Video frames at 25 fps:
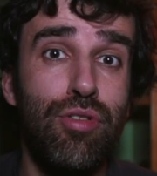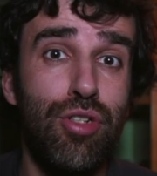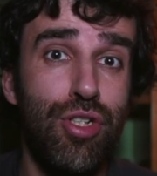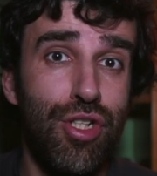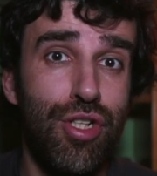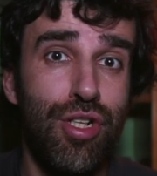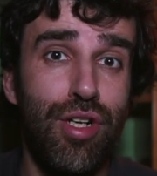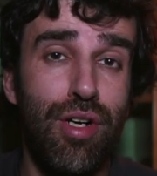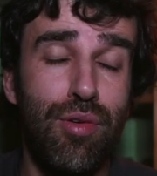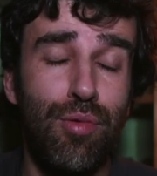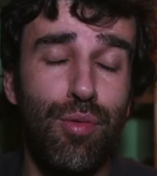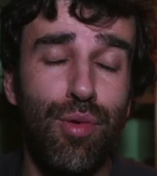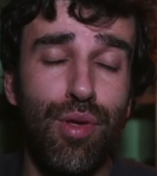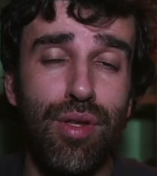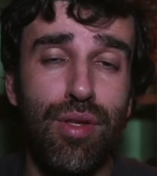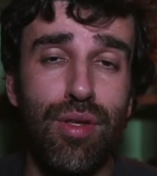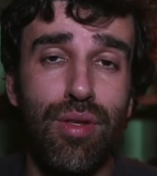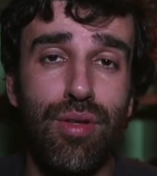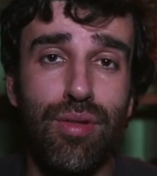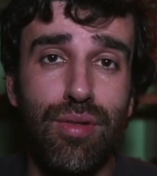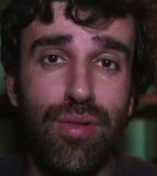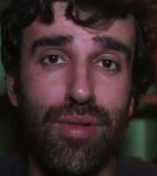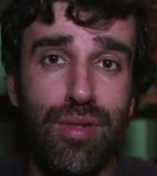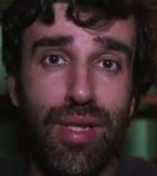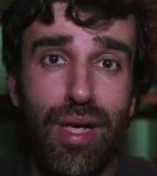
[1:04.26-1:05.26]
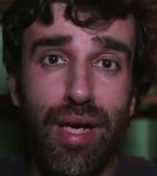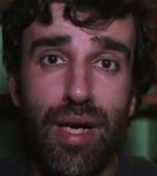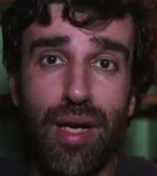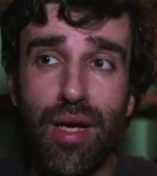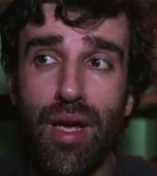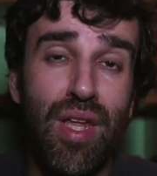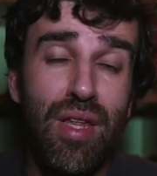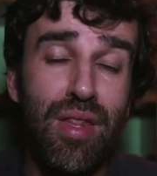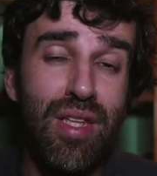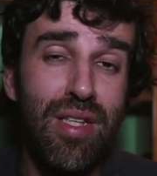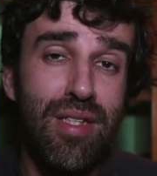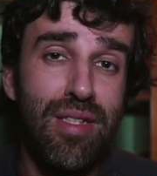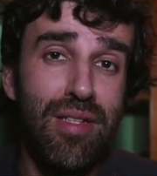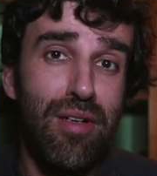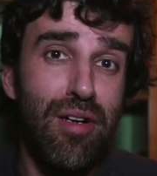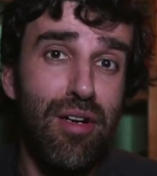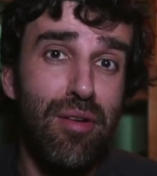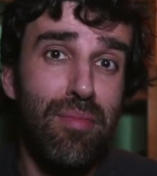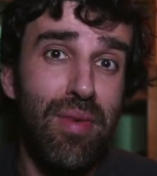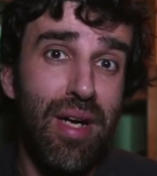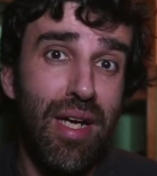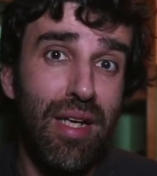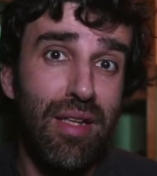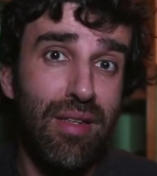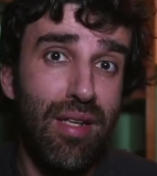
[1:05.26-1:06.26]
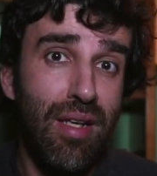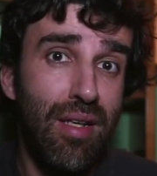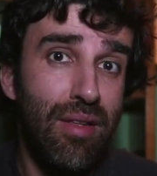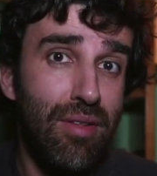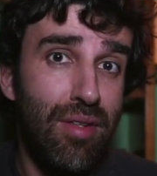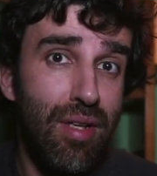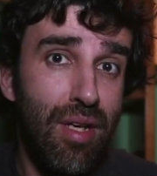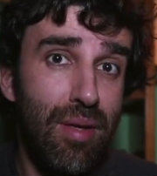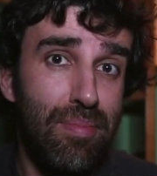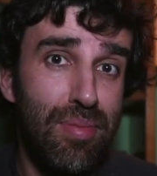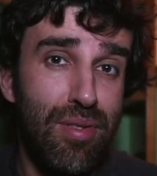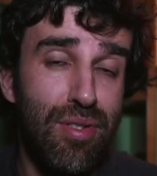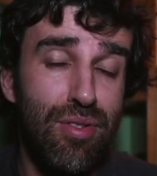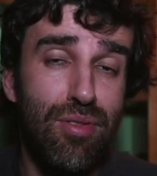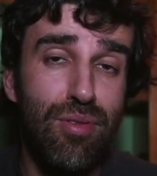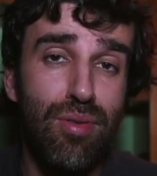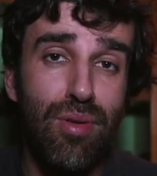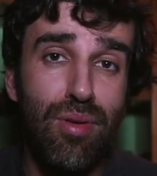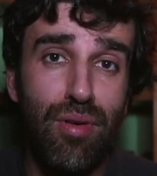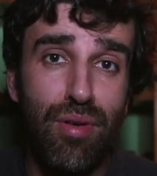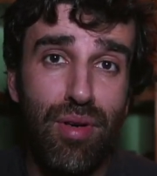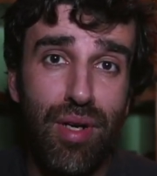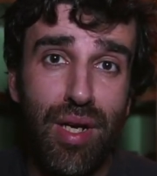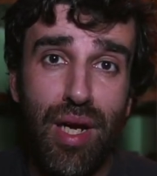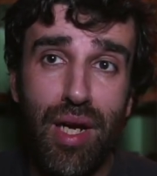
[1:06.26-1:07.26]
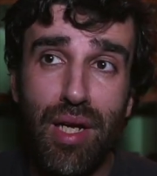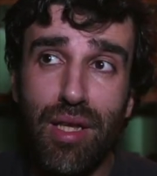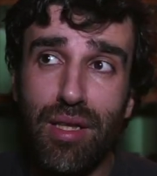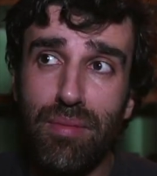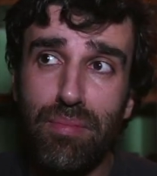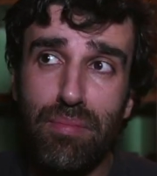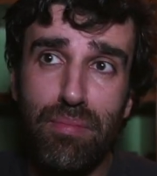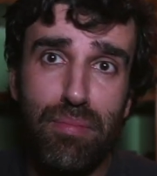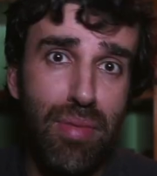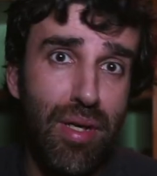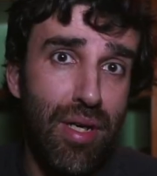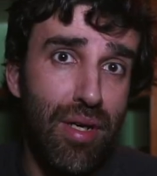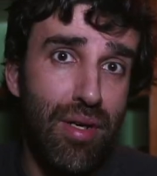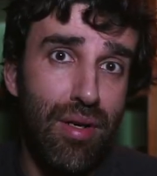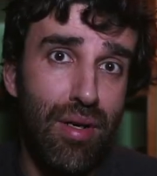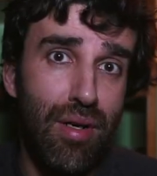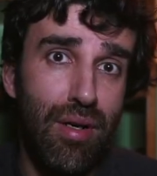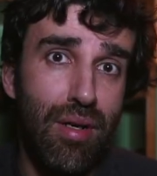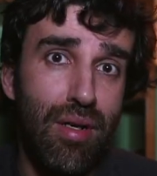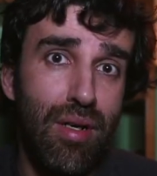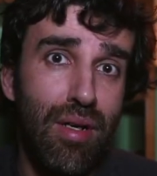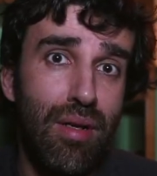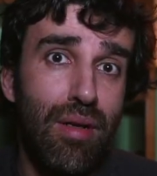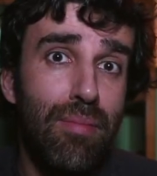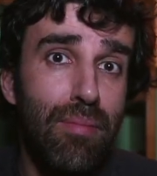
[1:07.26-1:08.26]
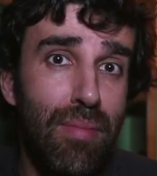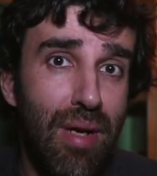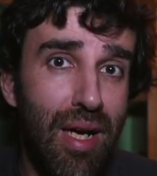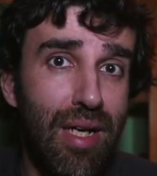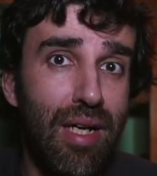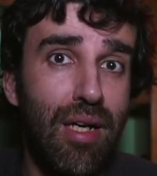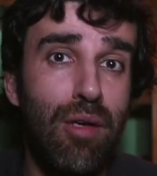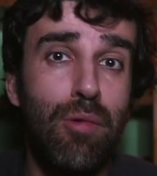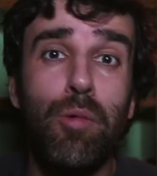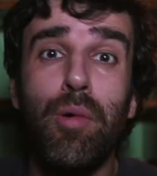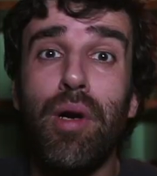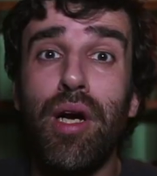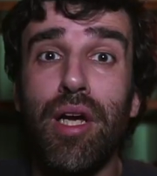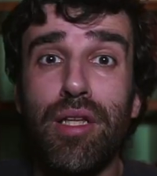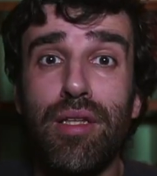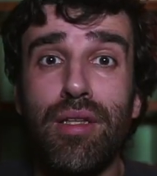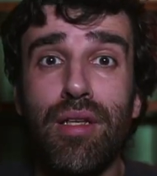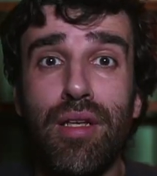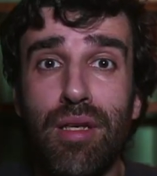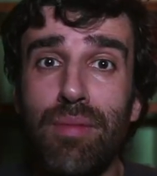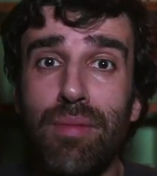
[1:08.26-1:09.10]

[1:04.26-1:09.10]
to share with you today. These are my 10 tips to create better black and white